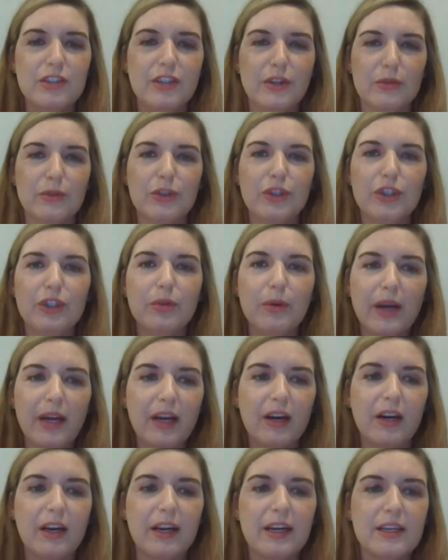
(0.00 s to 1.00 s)
you know, two
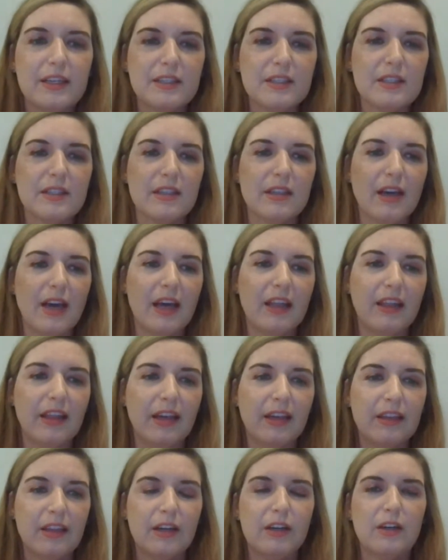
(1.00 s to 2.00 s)
areas I
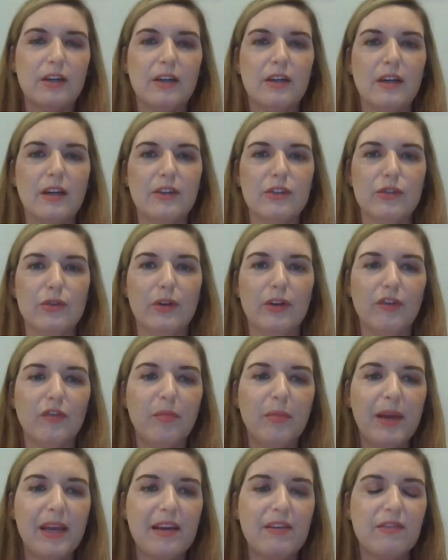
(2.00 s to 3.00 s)
think that are sort
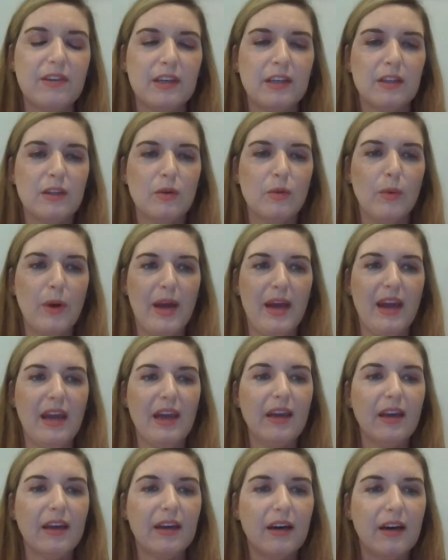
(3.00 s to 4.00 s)
of paving the
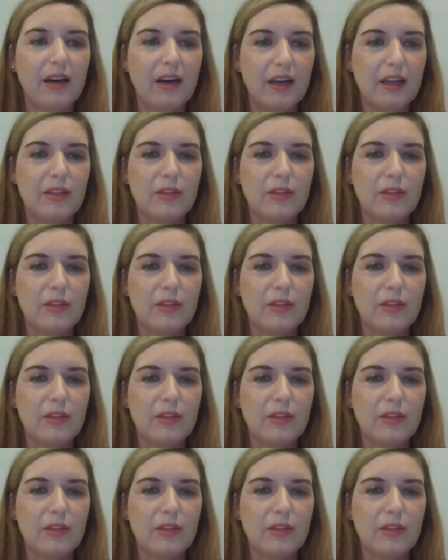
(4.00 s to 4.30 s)
way uh,